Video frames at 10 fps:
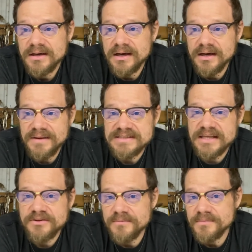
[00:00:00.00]
That's
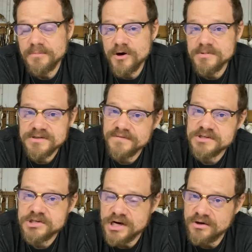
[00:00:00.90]
not the purpose of this
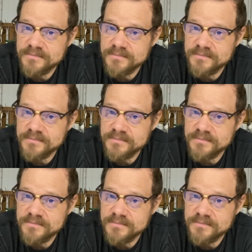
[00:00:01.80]
channel.